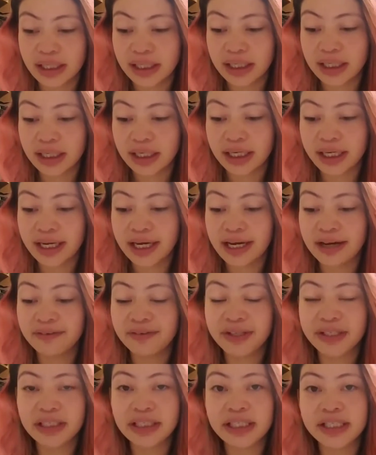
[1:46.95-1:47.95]
I
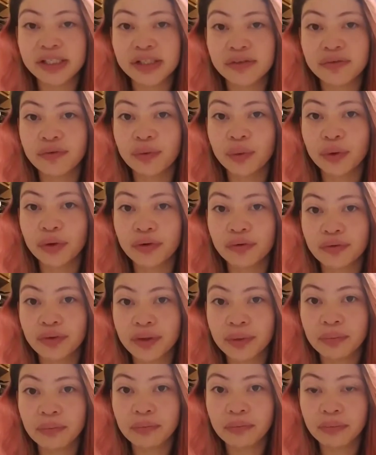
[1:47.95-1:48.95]
have at least 4 of
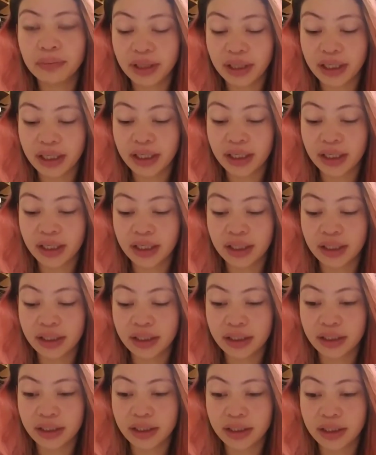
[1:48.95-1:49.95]
them,
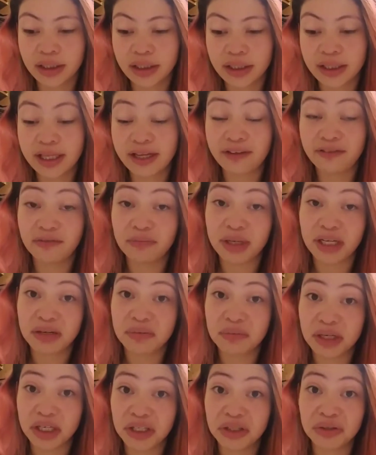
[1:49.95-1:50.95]
and they've
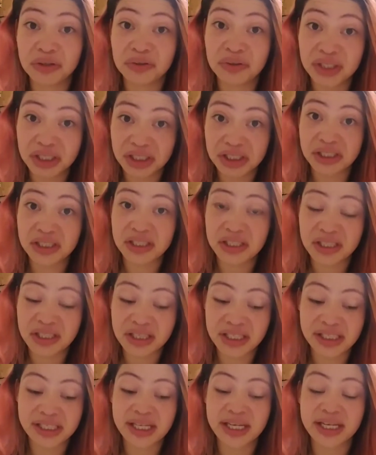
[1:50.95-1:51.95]
made my uterus
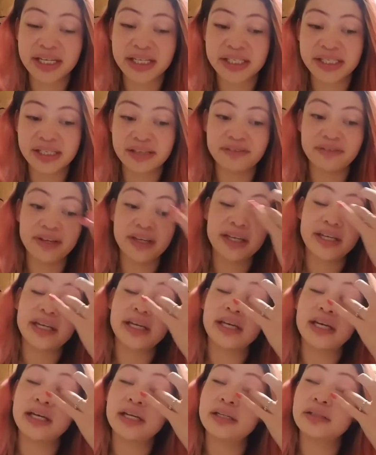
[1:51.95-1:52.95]
the size of
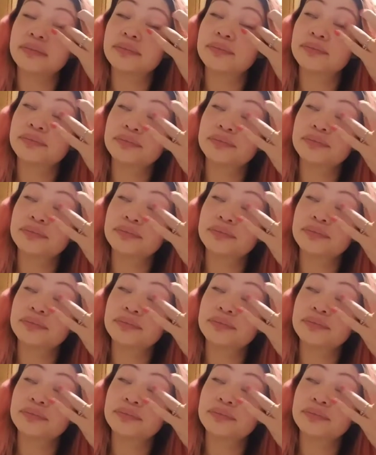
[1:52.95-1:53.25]
a